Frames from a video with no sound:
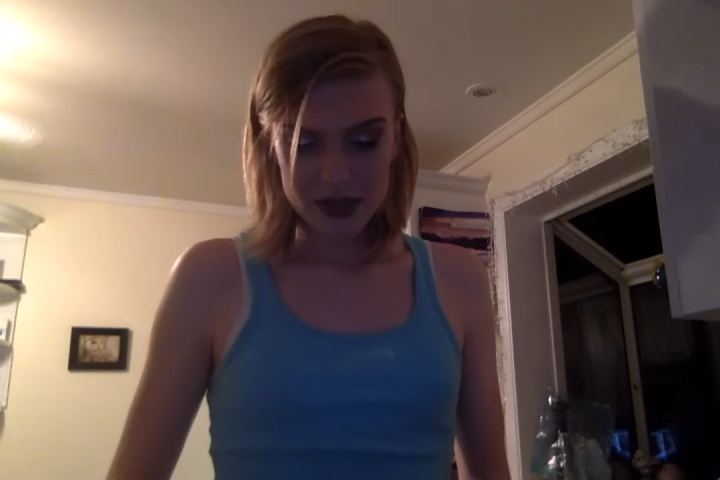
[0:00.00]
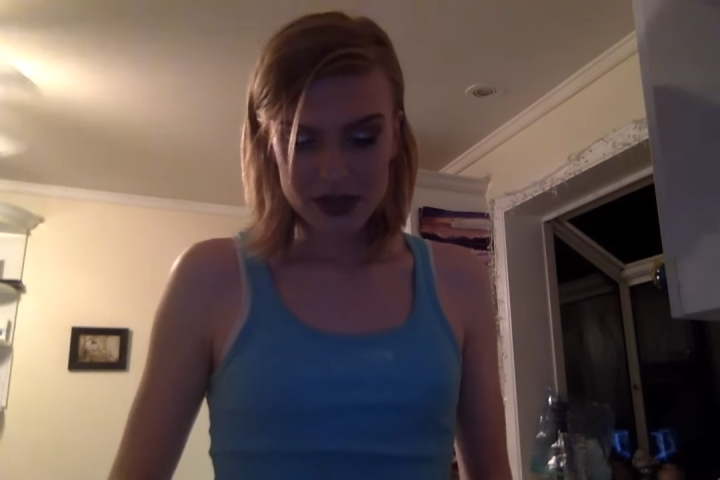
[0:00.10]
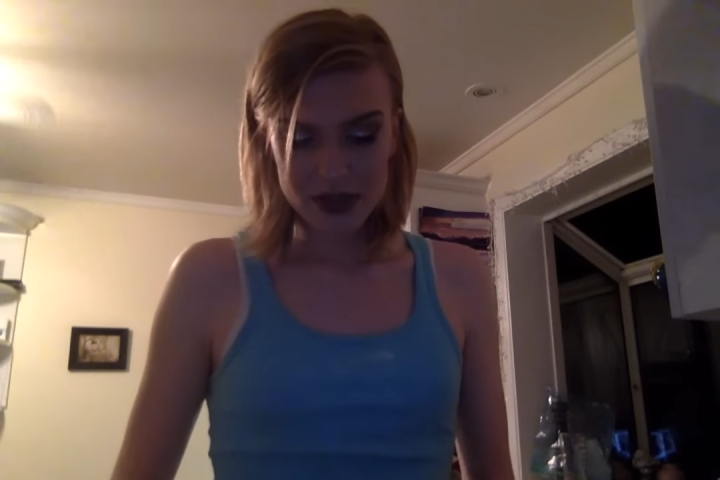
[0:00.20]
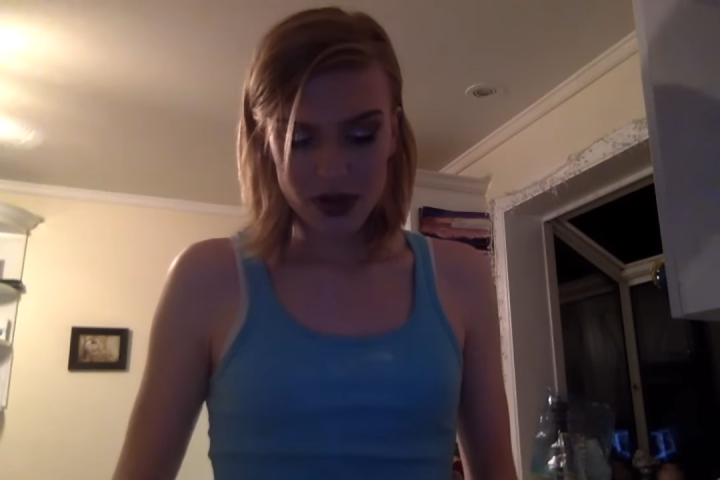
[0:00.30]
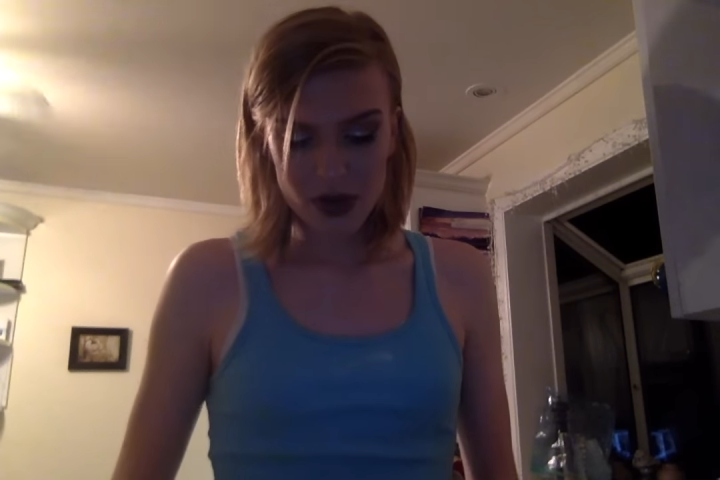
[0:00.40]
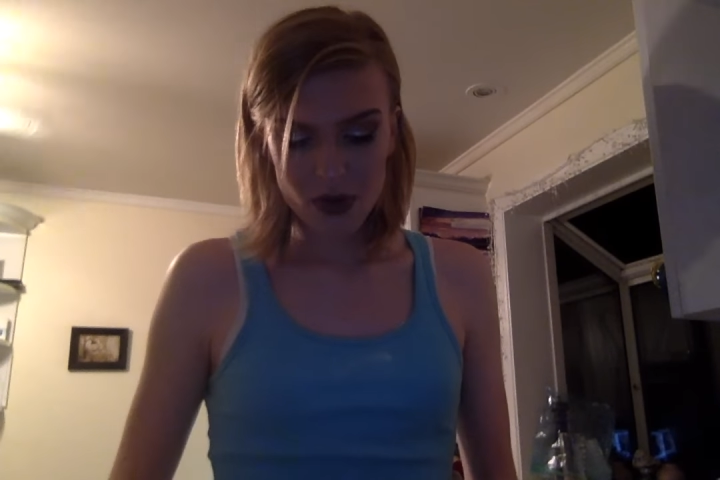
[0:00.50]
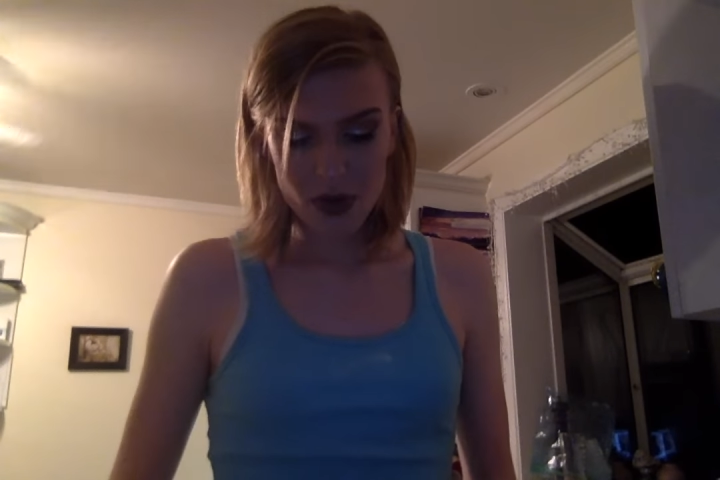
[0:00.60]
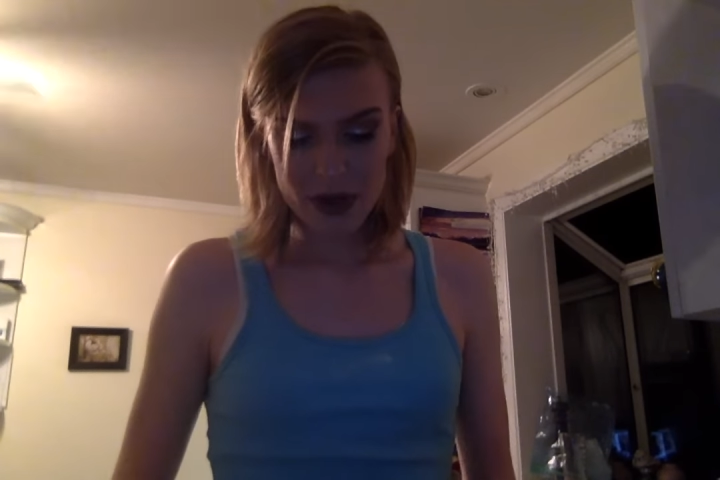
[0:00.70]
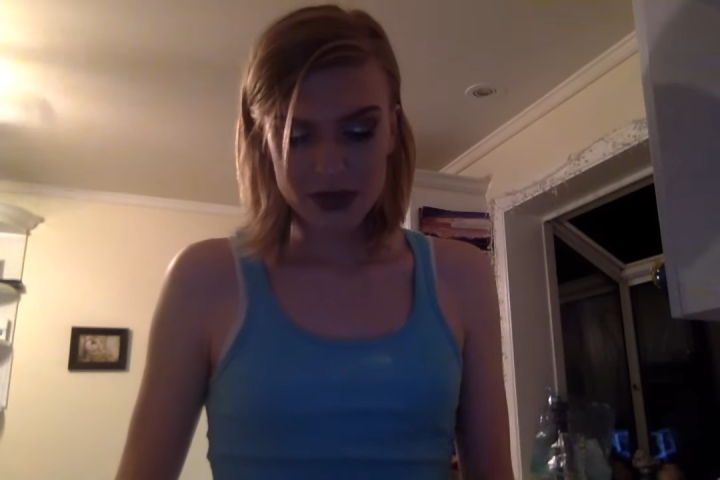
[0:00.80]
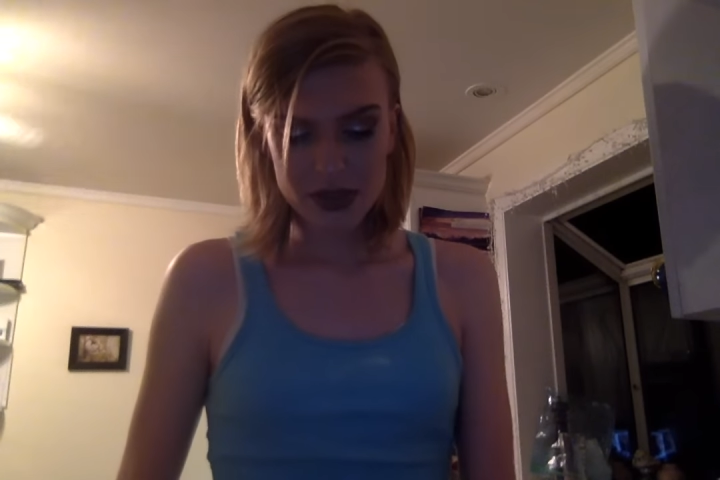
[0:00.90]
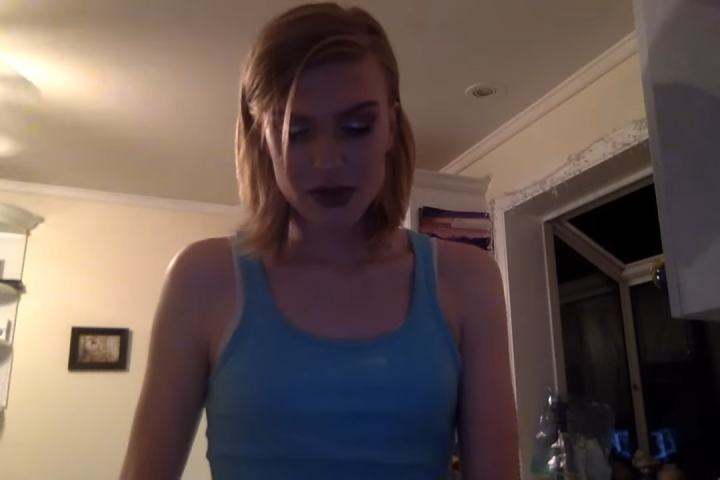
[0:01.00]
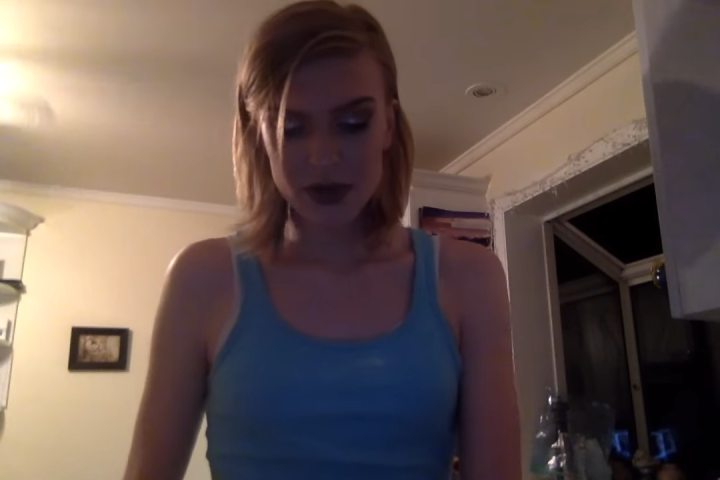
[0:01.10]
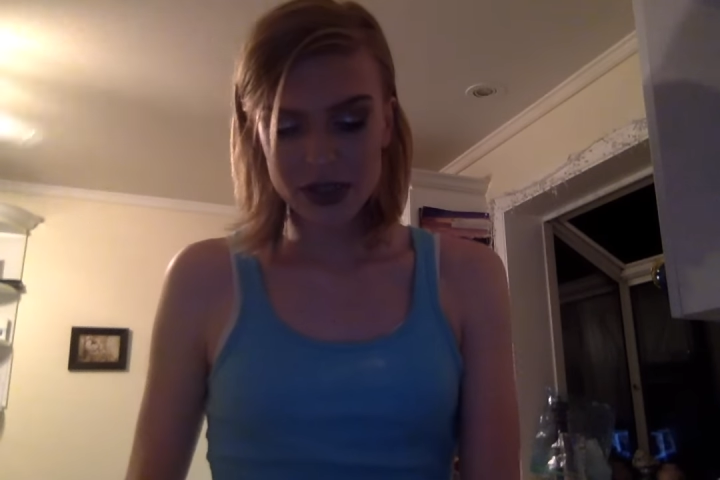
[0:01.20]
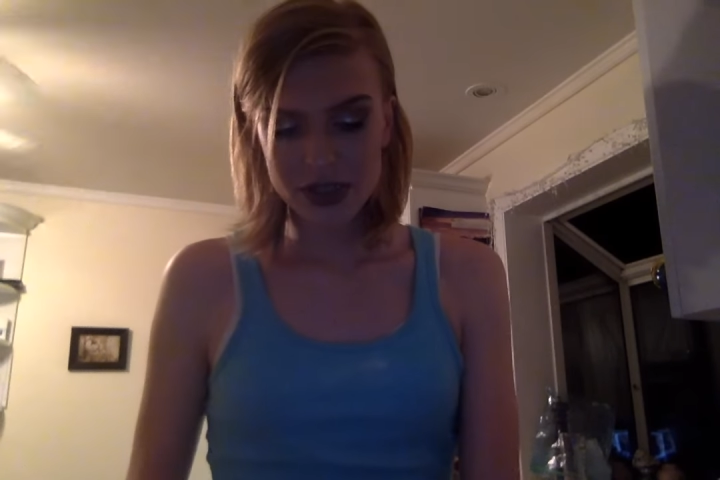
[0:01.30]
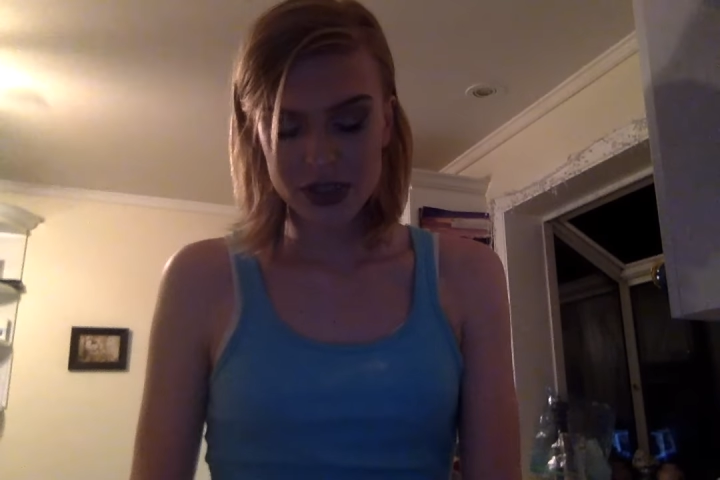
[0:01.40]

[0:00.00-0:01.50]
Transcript: So I'm just going